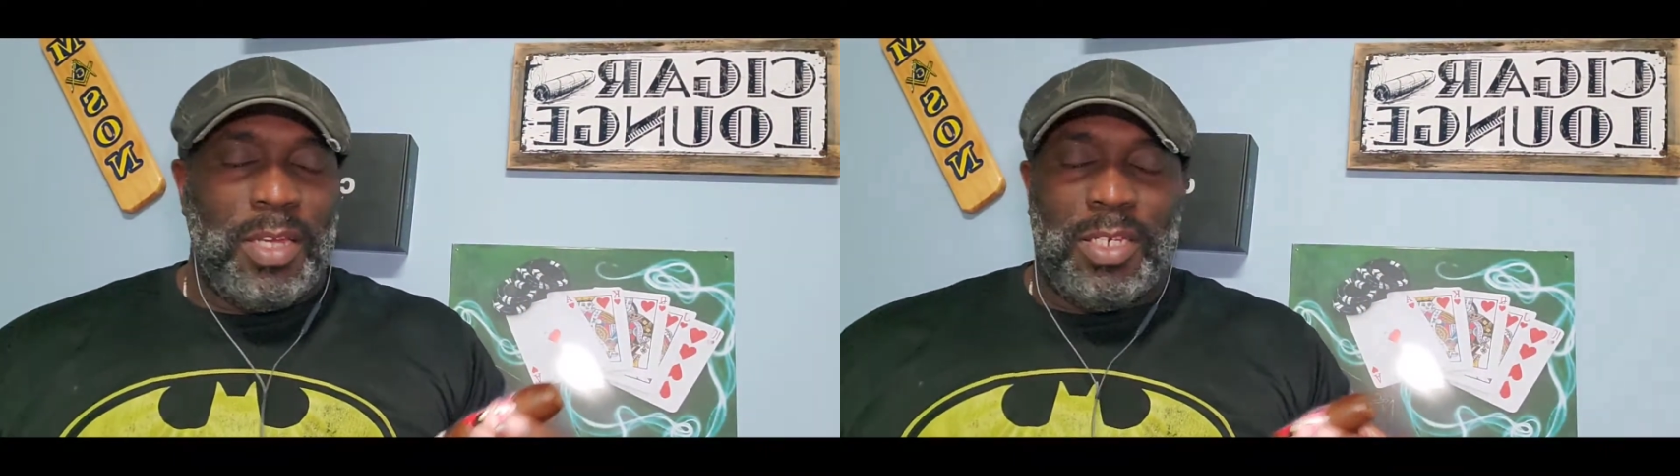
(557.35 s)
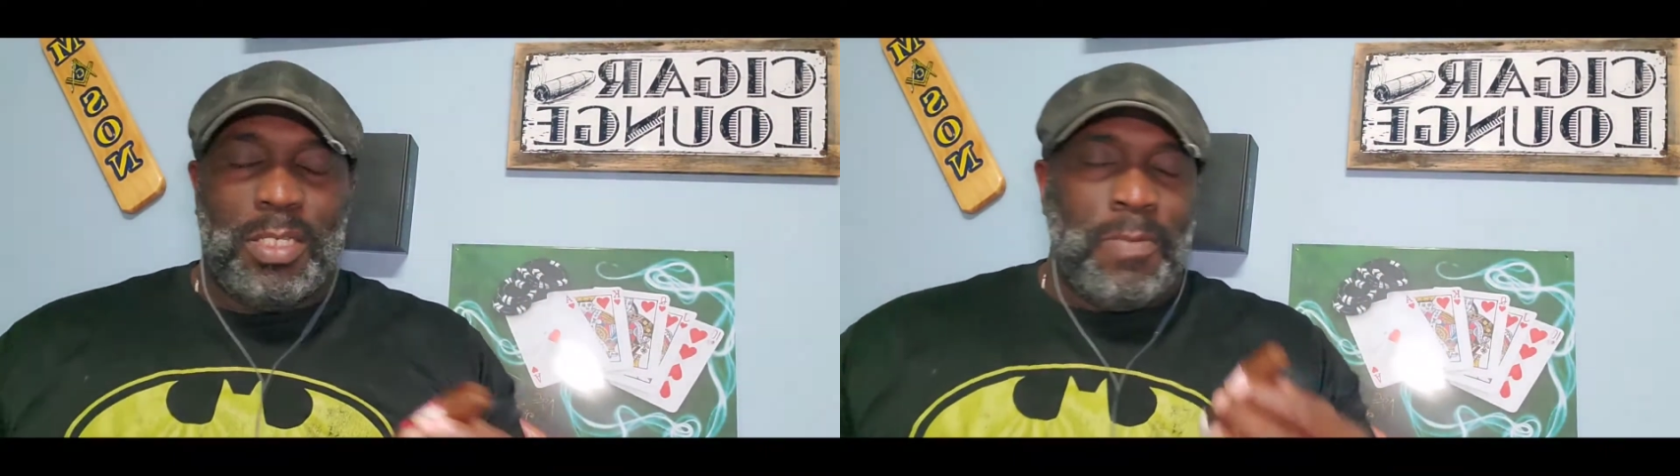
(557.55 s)

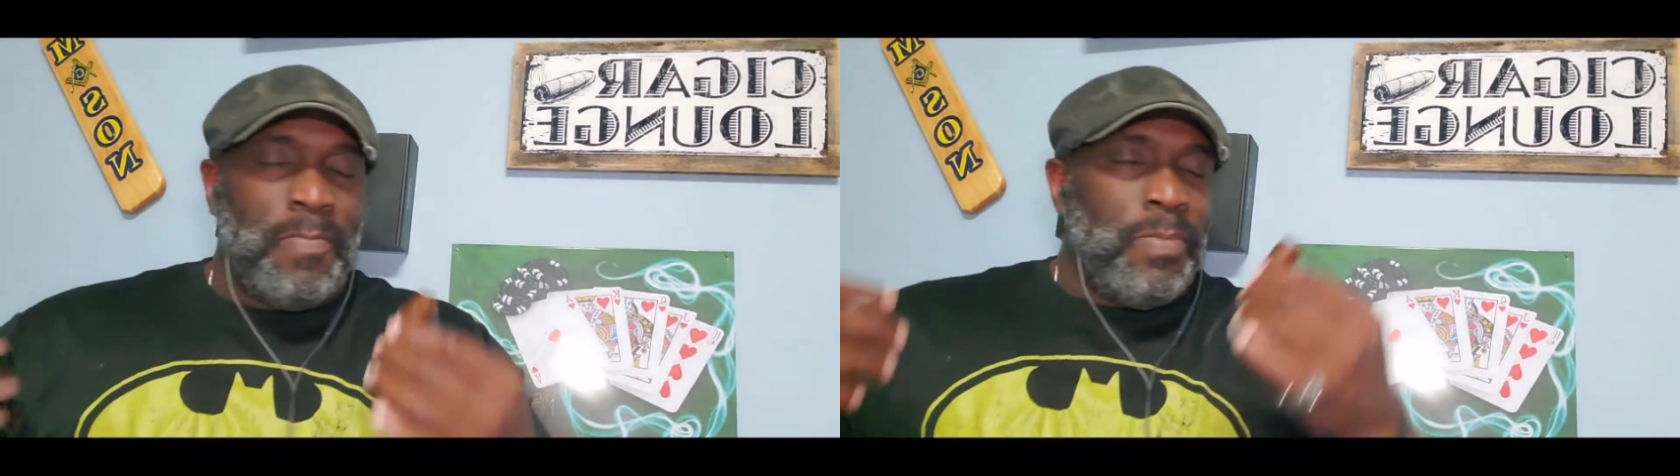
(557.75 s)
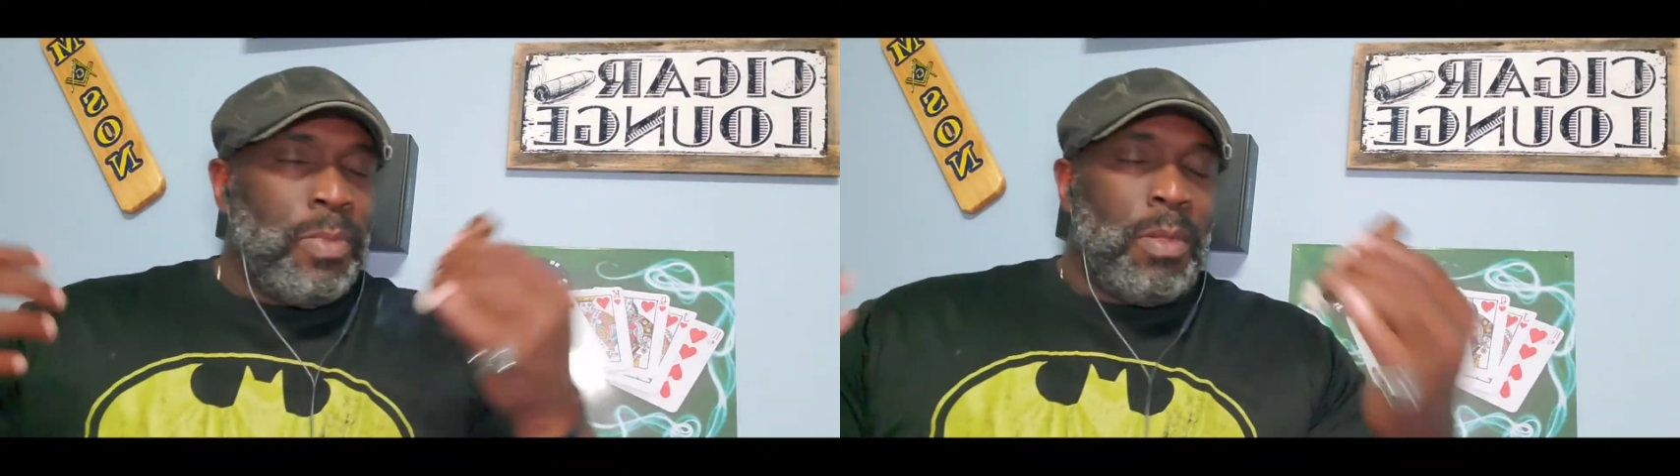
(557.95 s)
It just
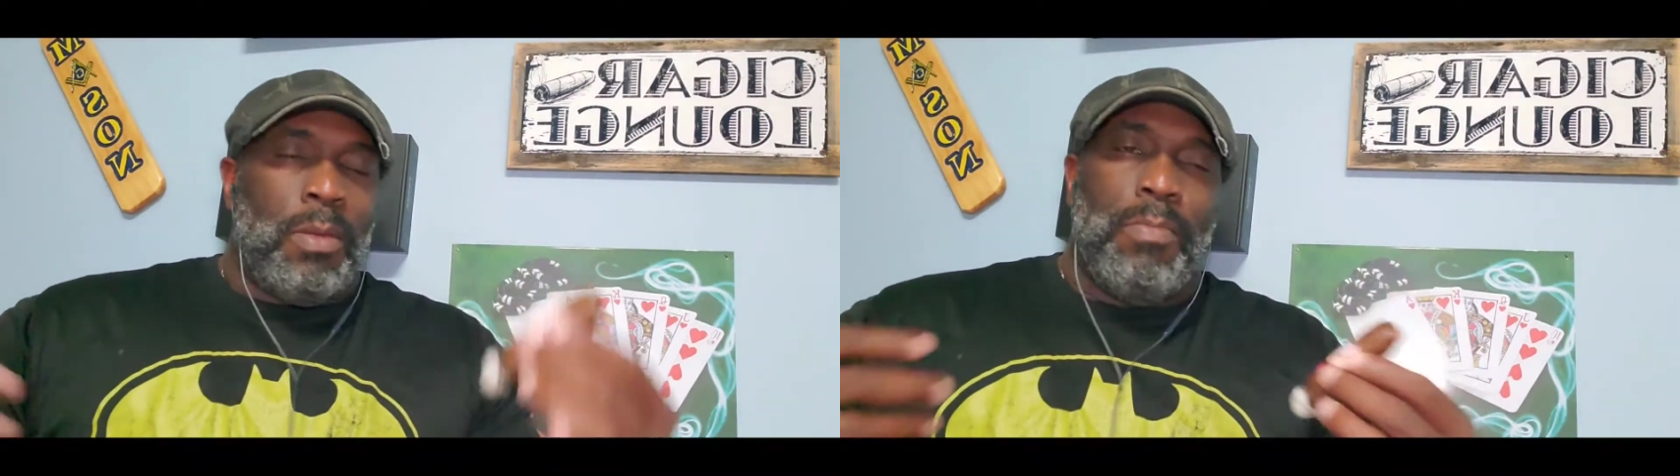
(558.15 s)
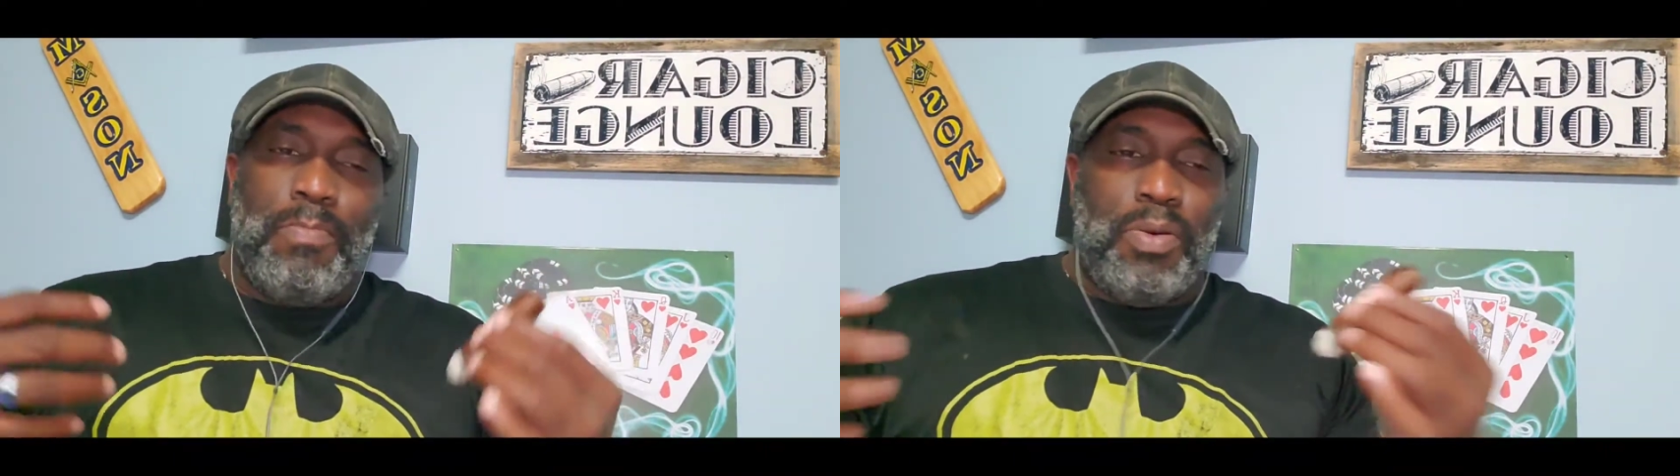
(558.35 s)

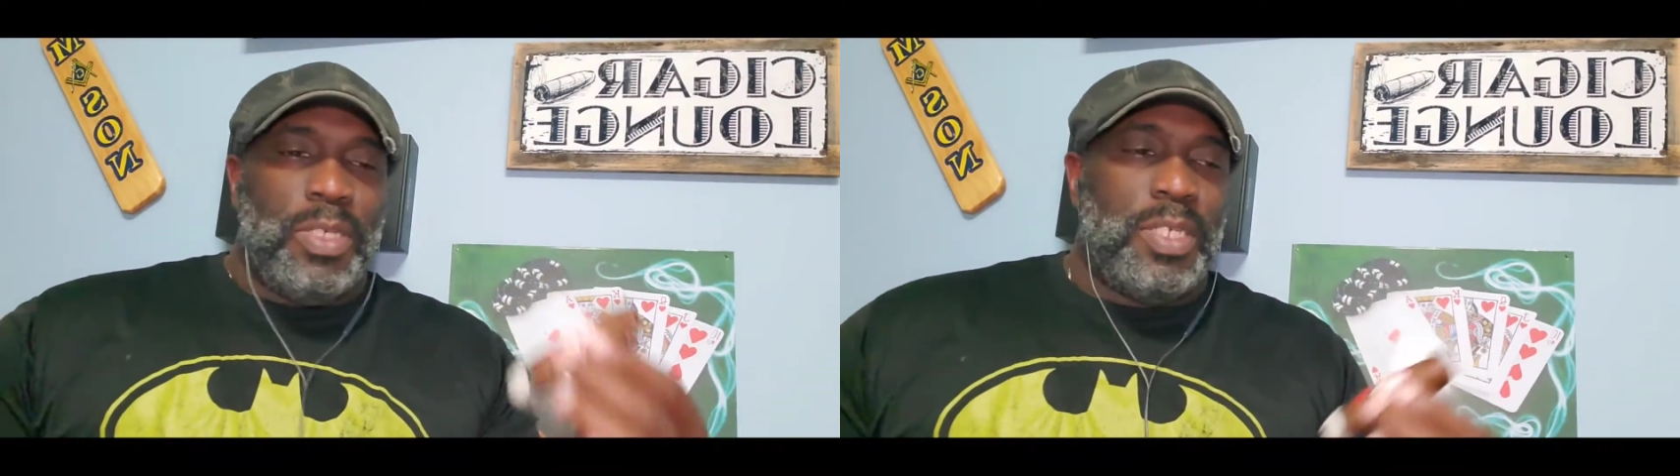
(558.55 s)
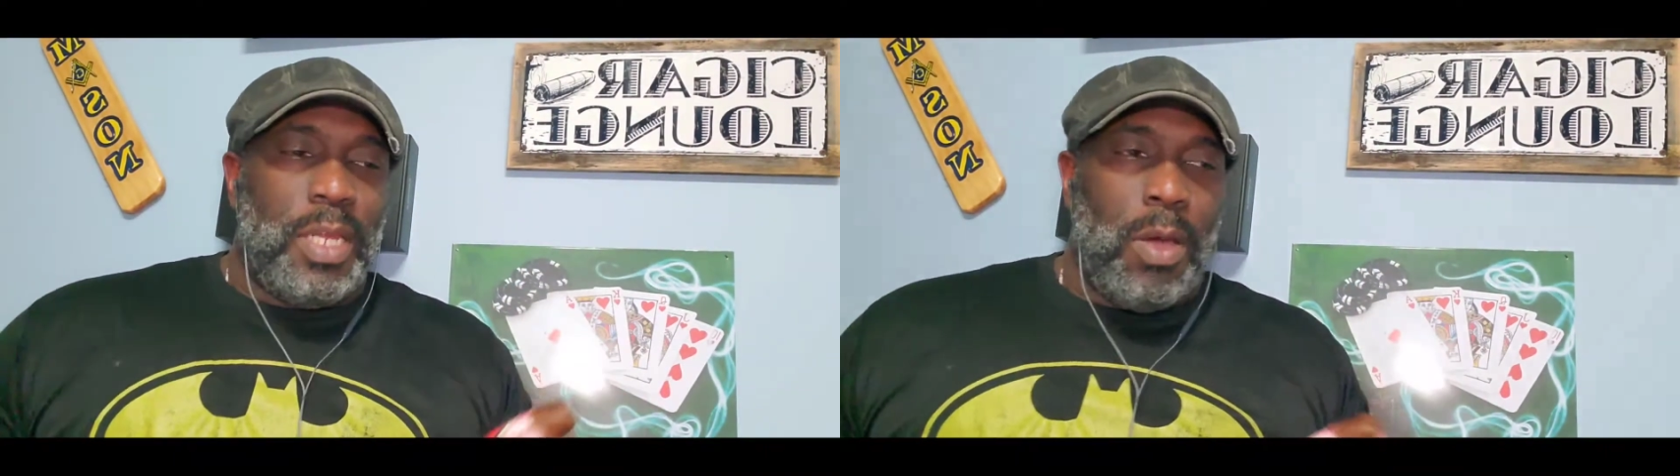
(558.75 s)

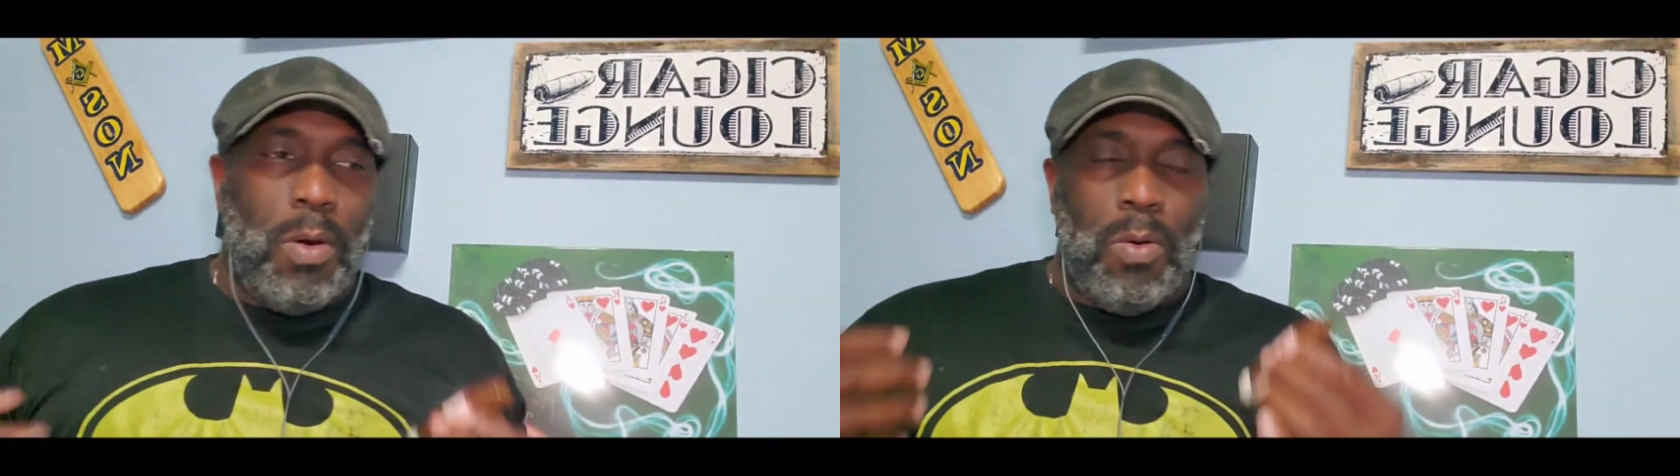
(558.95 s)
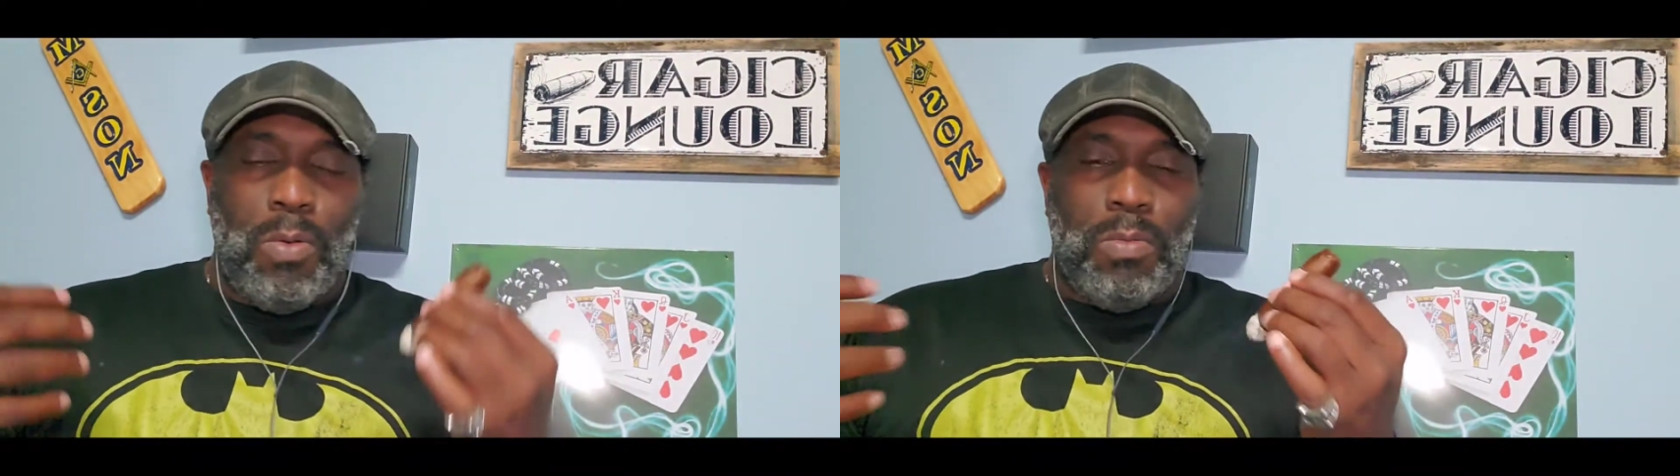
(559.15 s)
puts that
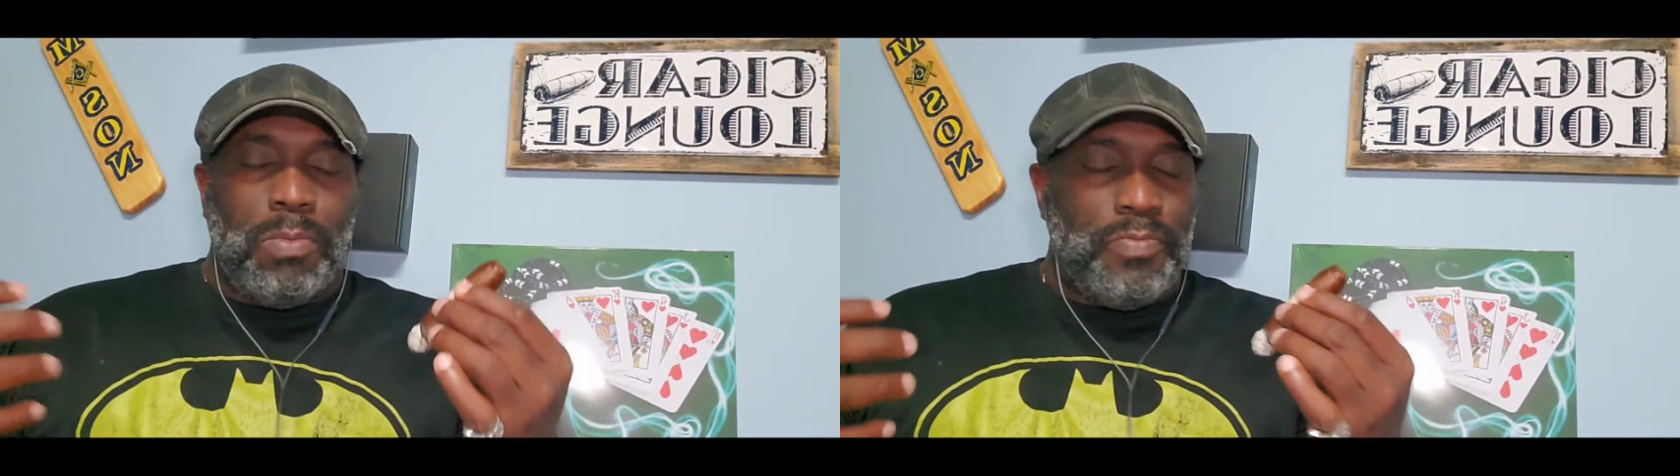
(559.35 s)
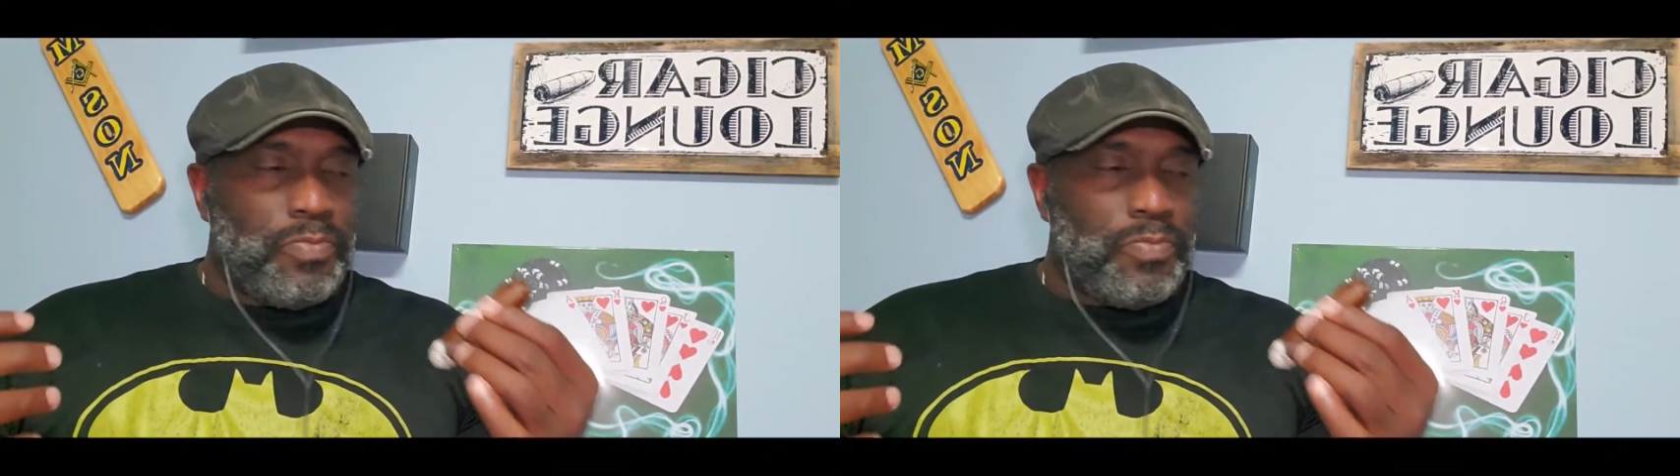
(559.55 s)
whole